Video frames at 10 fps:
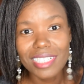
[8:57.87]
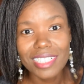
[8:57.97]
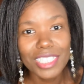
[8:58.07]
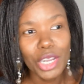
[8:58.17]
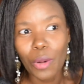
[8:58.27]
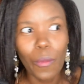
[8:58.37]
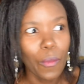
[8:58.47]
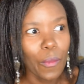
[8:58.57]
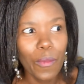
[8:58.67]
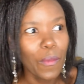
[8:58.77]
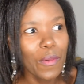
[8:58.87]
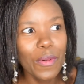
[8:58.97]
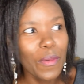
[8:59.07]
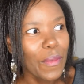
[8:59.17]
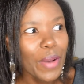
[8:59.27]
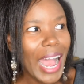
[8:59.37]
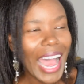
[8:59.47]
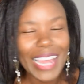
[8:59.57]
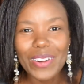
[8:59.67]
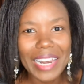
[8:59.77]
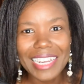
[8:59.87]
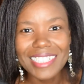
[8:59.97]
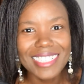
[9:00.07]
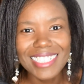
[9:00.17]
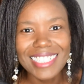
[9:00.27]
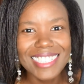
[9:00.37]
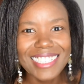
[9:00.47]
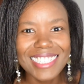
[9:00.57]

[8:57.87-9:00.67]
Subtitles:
No, I don't like cheese.